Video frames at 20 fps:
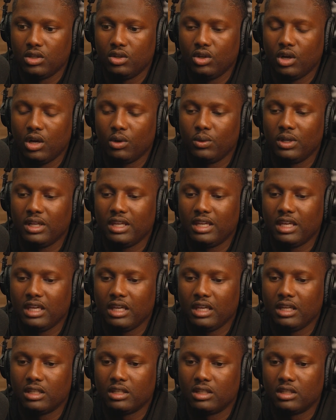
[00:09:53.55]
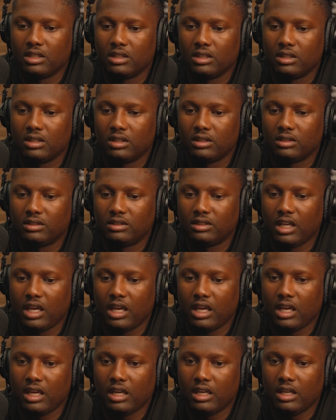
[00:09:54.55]
I really can't
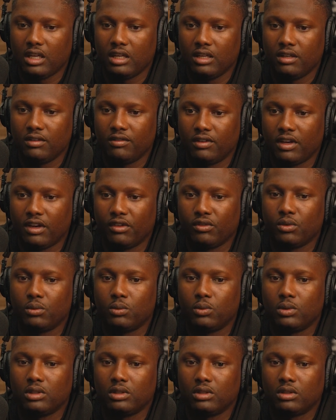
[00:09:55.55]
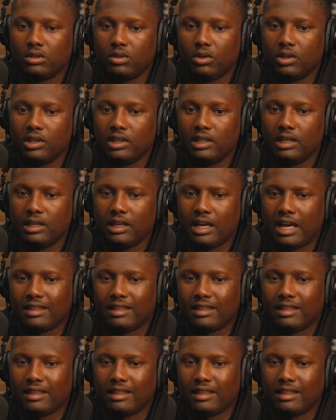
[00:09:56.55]
say if everyone thought that.